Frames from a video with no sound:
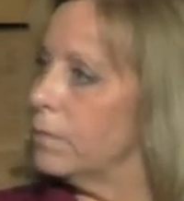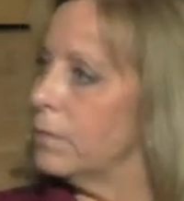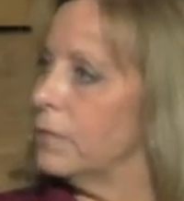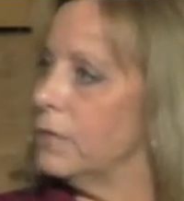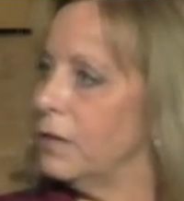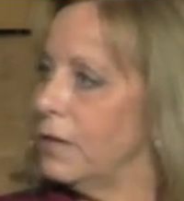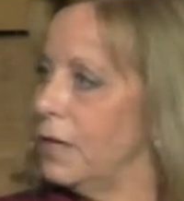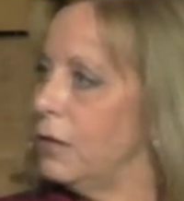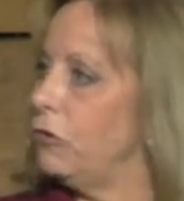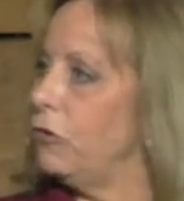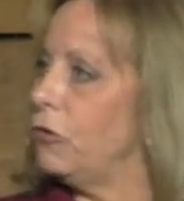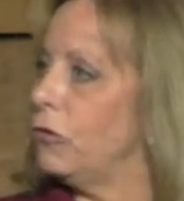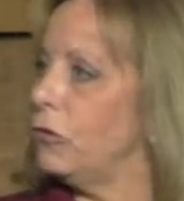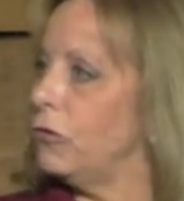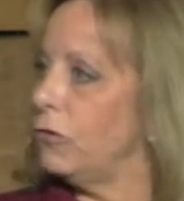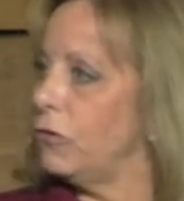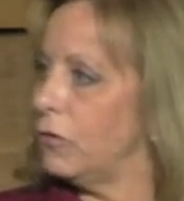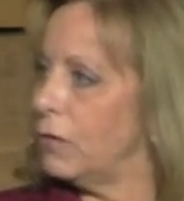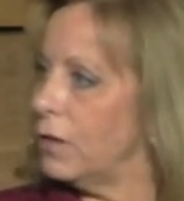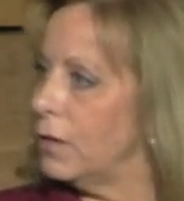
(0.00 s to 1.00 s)

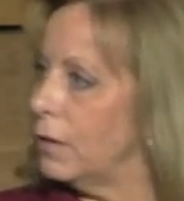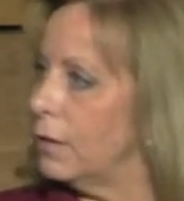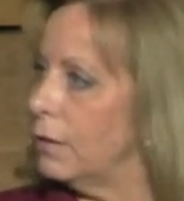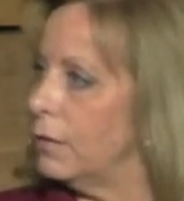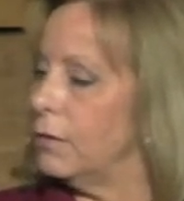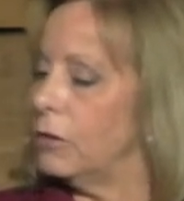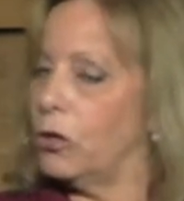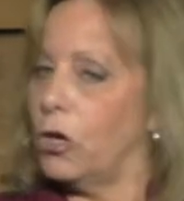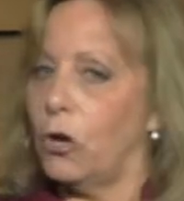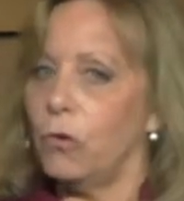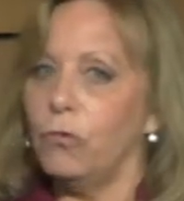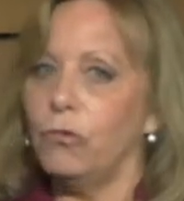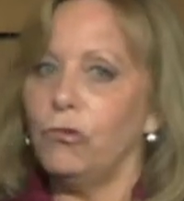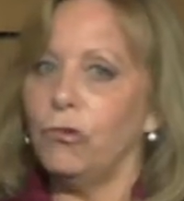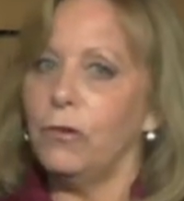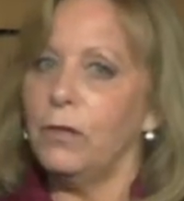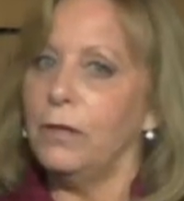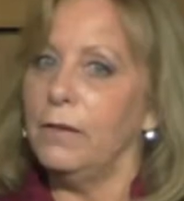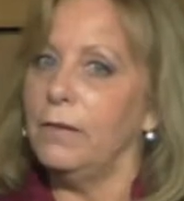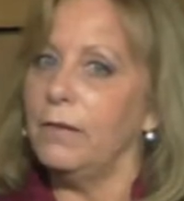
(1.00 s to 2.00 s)
teachers, the
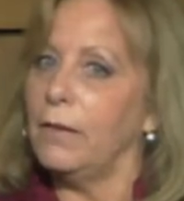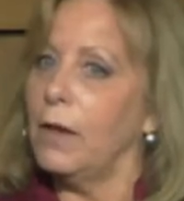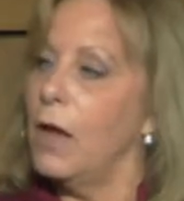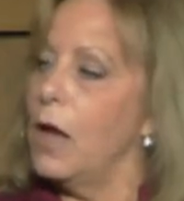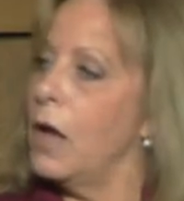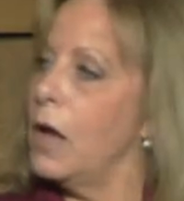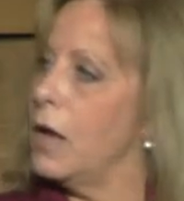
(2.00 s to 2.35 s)
coaches,